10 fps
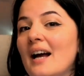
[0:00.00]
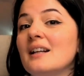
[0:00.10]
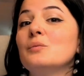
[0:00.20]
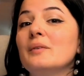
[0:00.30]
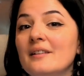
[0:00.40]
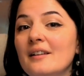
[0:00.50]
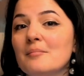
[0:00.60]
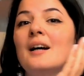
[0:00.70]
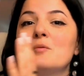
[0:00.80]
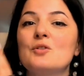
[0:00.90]
had with
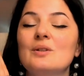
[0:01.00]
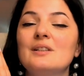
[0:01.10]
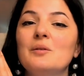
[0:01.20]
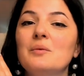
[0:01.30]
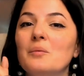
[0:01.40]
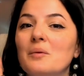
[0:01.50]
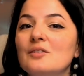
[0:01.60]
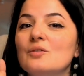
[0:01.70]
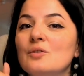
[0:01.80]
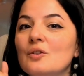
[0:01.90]
them i'm sure they will
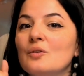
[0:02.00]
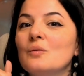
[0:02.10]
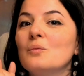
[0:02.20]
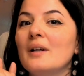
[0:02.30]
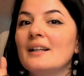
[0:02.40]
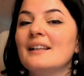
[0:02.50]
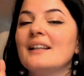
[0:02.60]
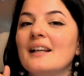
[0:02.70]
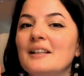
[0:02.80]
want to know where they can